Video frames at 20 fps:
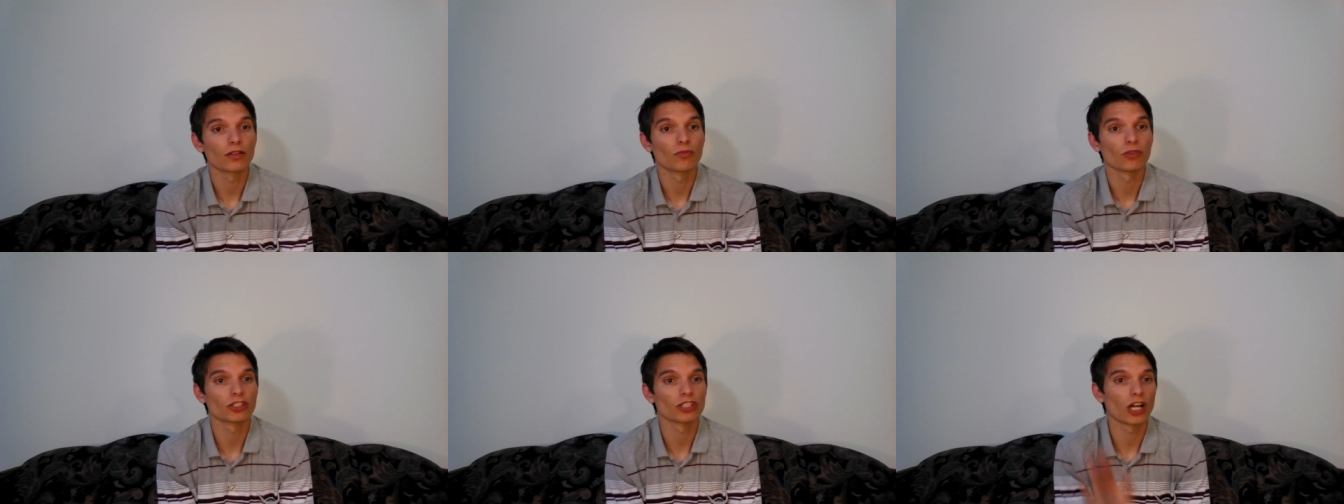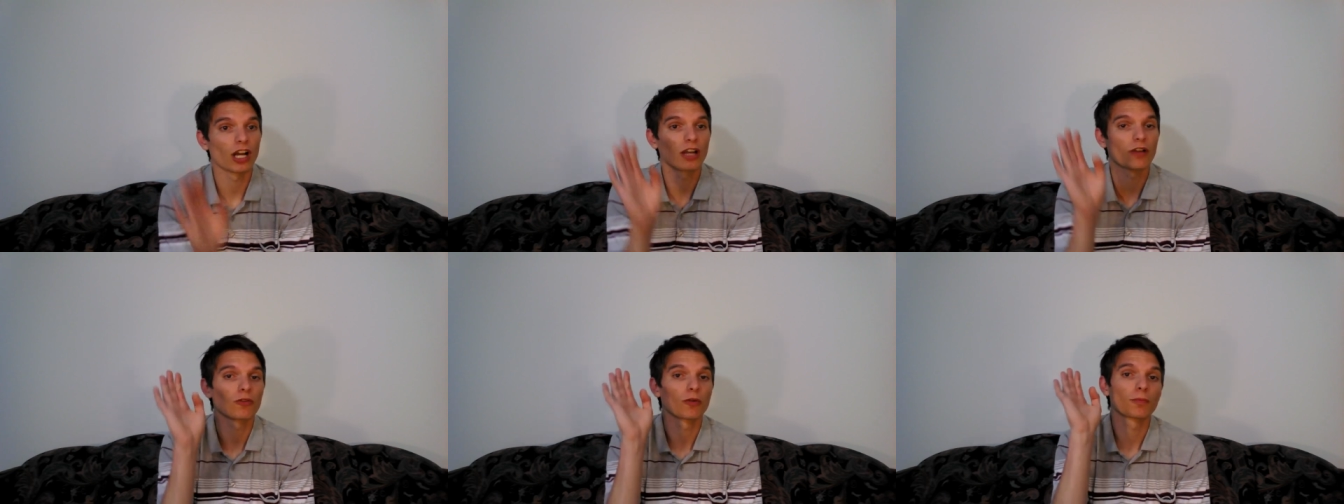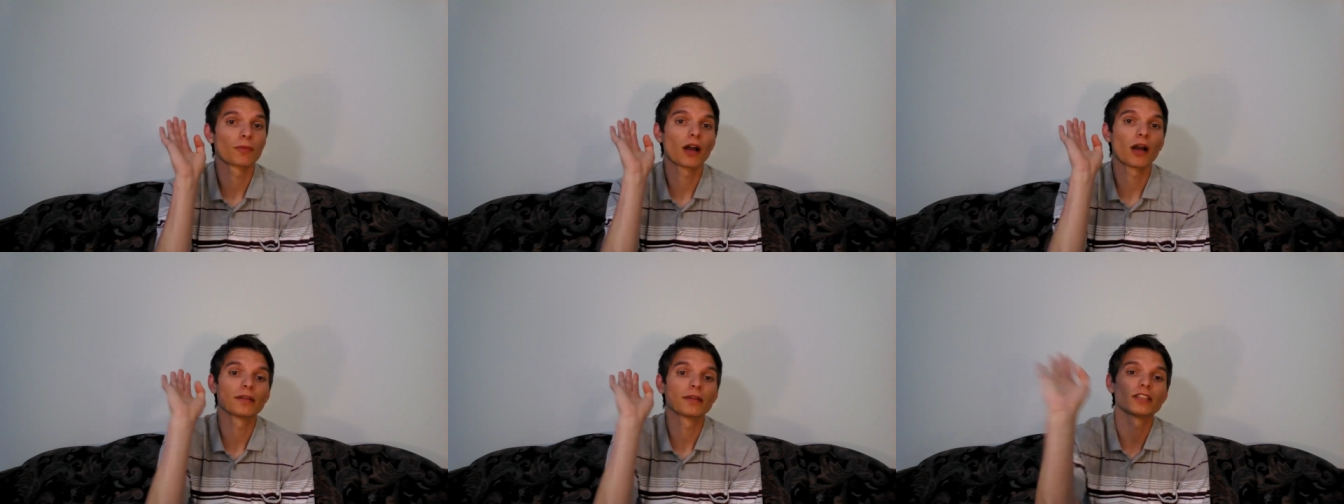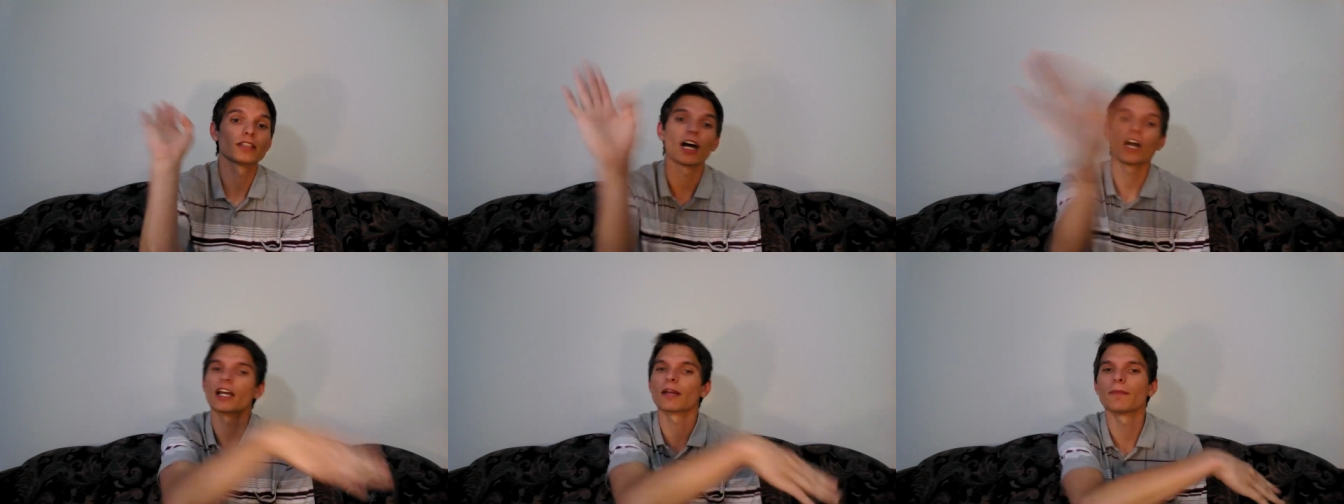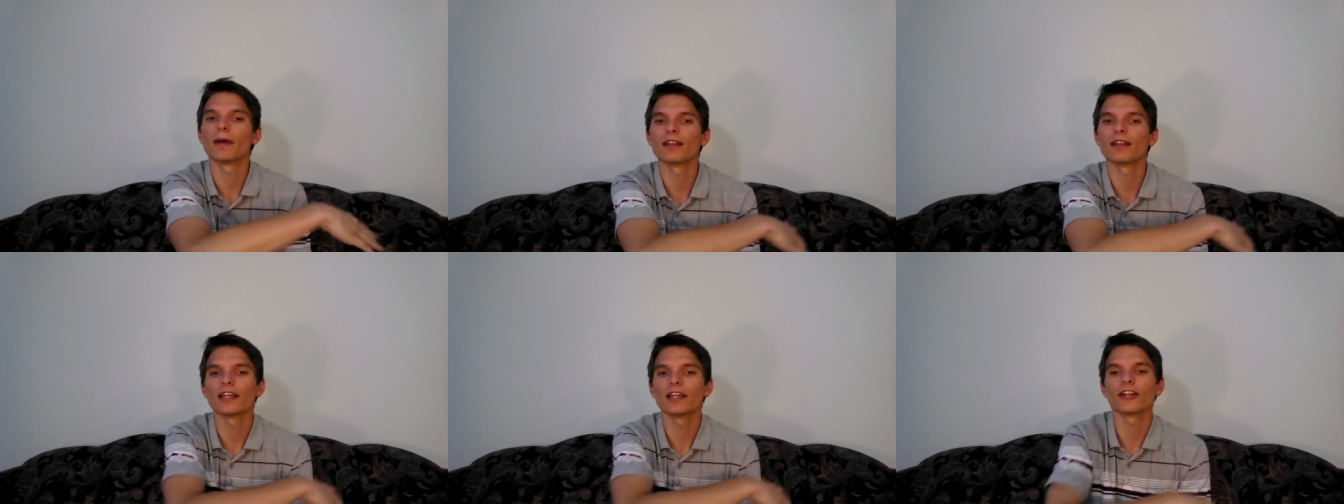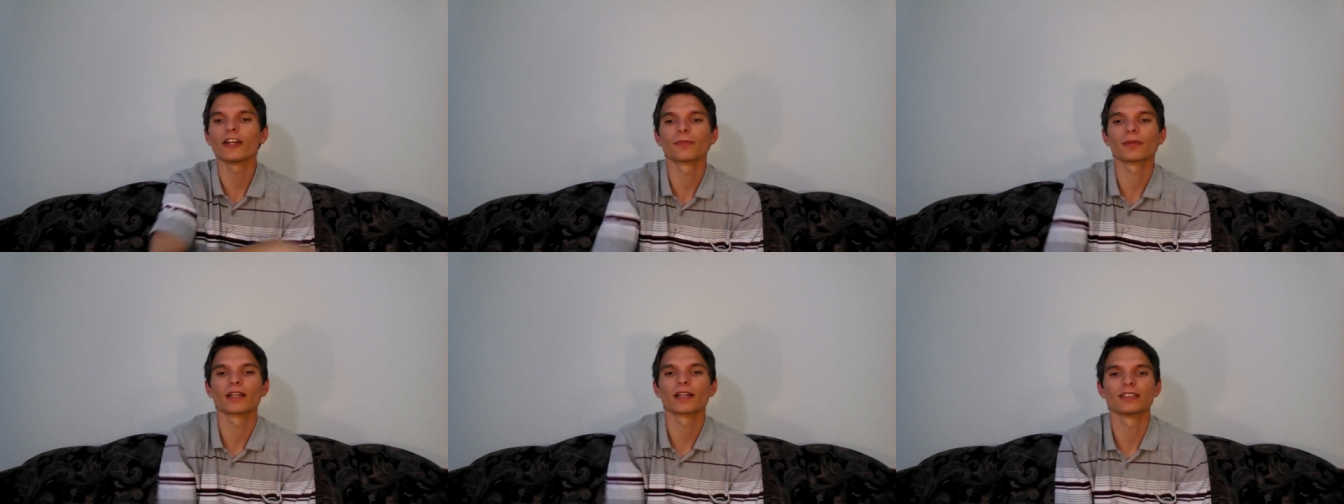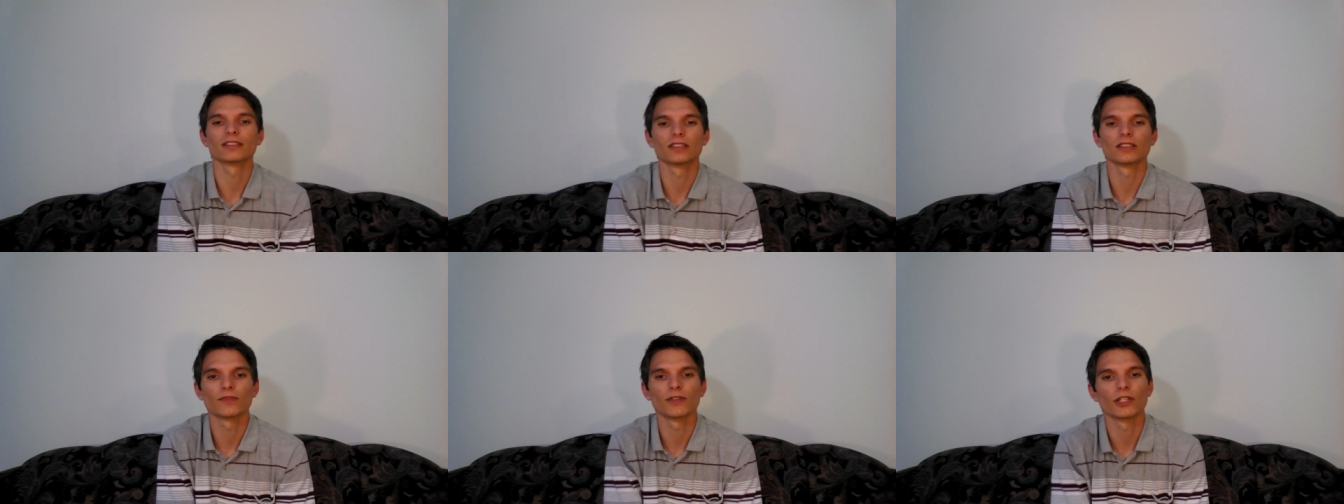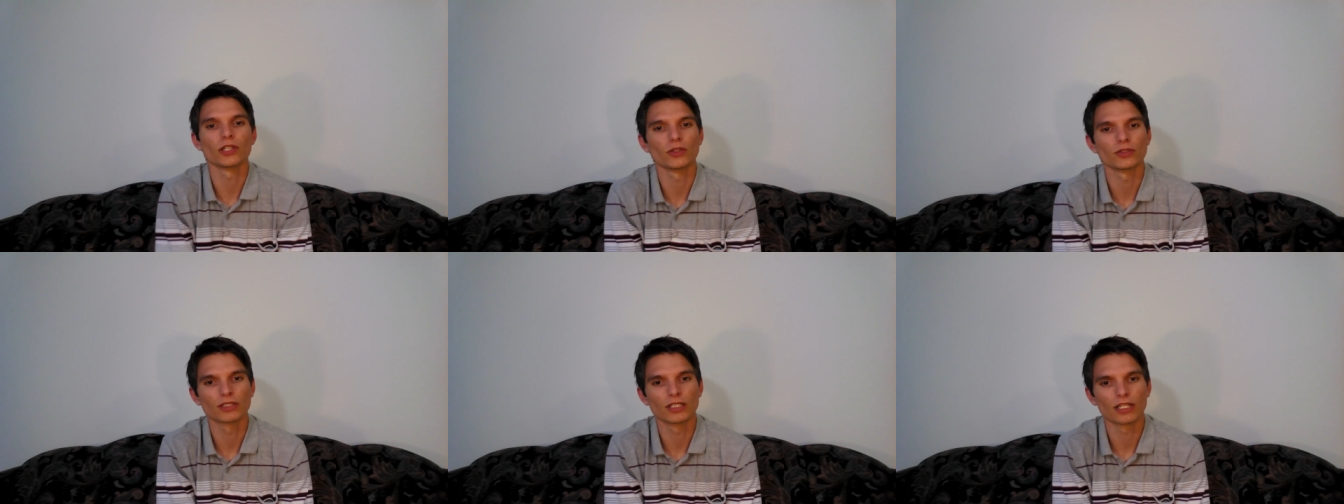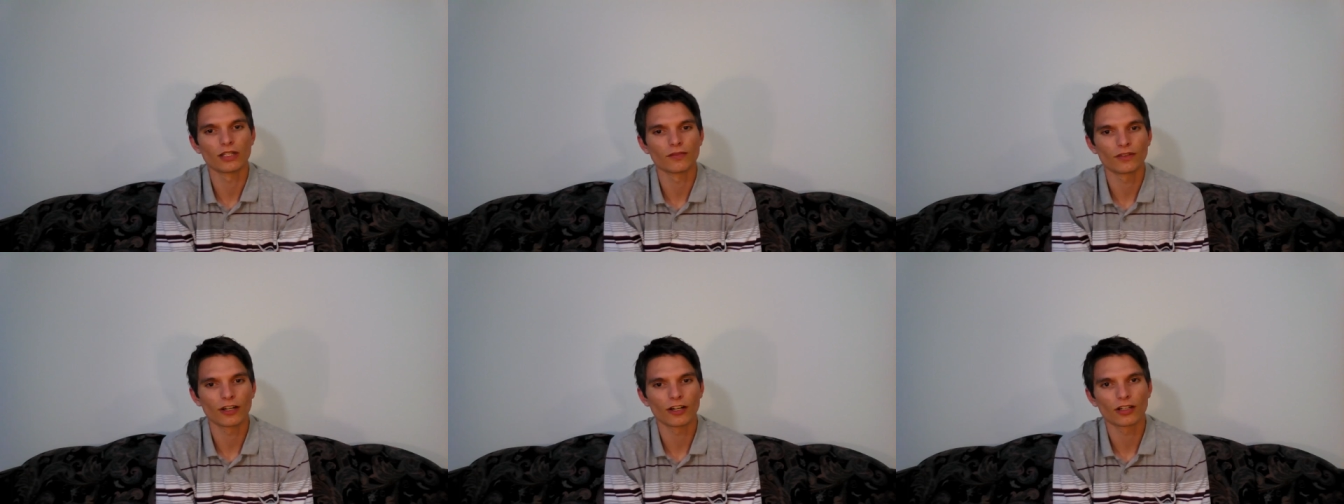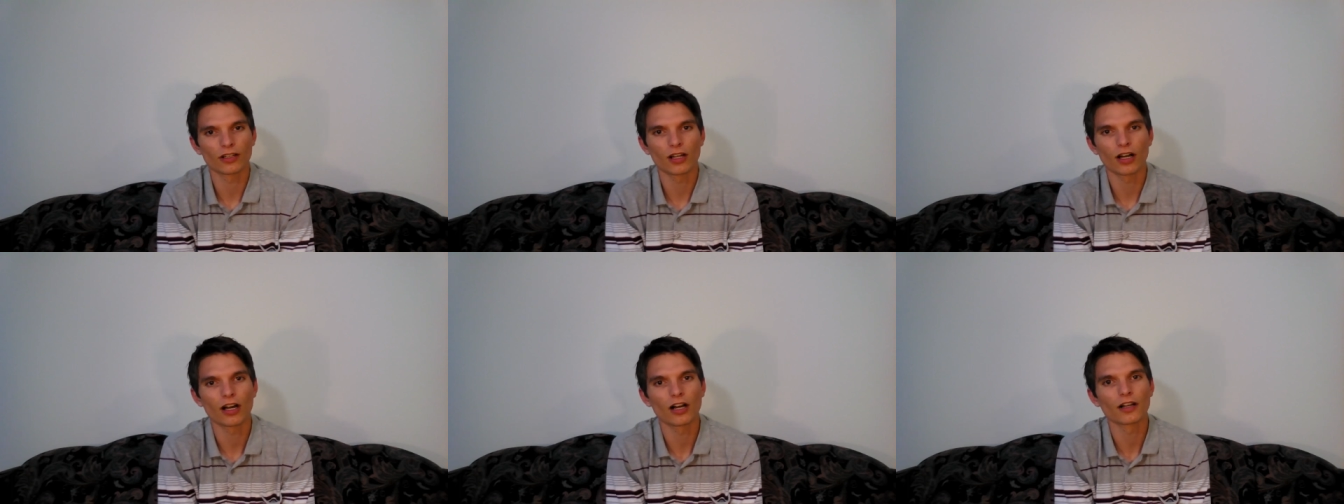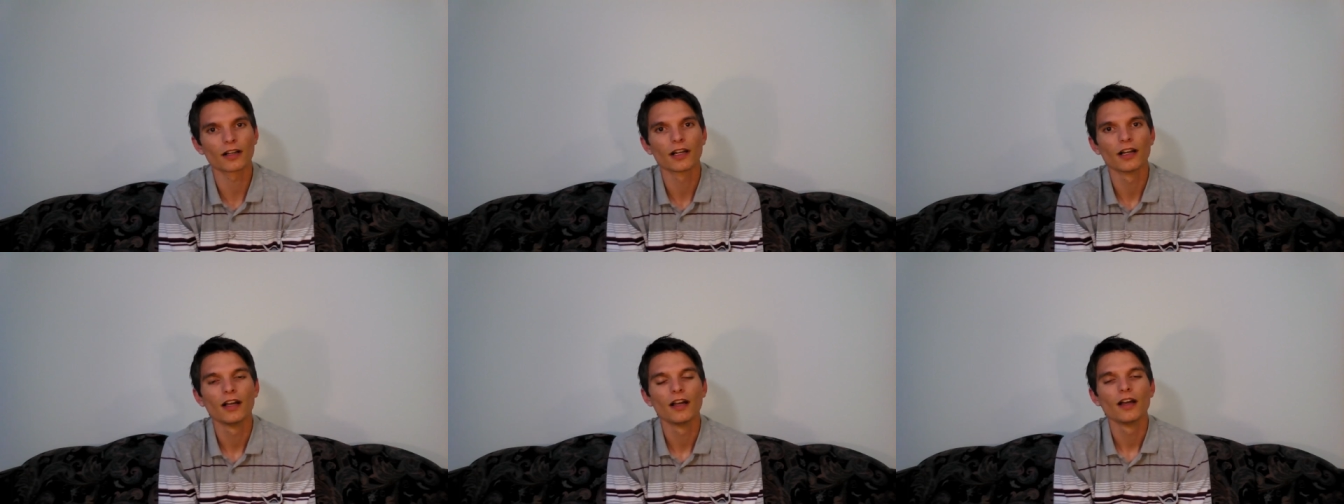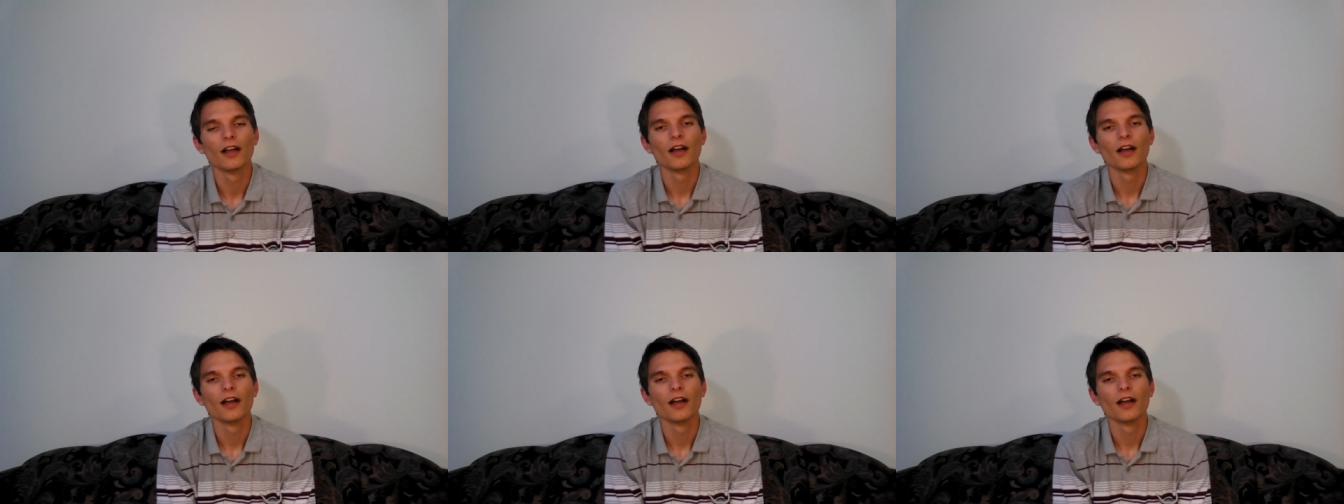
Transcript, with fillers: which I will probably talk about later because this video is getting very long.